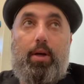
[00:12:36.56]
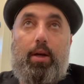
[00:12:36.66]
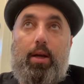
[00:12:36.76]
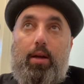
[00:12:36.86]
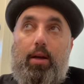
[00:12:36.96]

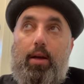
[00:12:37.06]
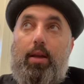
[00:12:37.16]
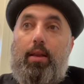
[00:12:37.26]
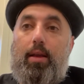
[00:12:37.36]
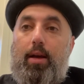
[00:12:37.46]

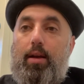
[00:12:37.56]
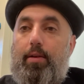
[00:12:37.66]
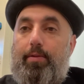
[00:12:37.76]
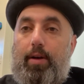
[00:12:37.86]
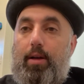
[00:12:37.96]
in a
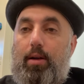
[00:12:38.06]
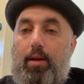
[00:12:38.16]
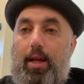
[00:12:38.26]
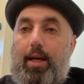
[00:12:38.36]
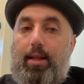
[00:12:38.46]
fund
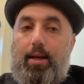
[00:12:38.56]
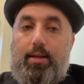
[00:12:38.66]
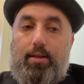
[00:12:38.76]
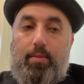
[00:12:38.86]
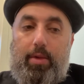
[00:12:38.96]
like the
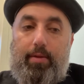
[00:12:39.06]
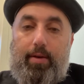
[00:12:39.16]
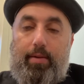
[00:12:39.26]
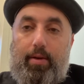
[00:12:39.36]
S&P 500.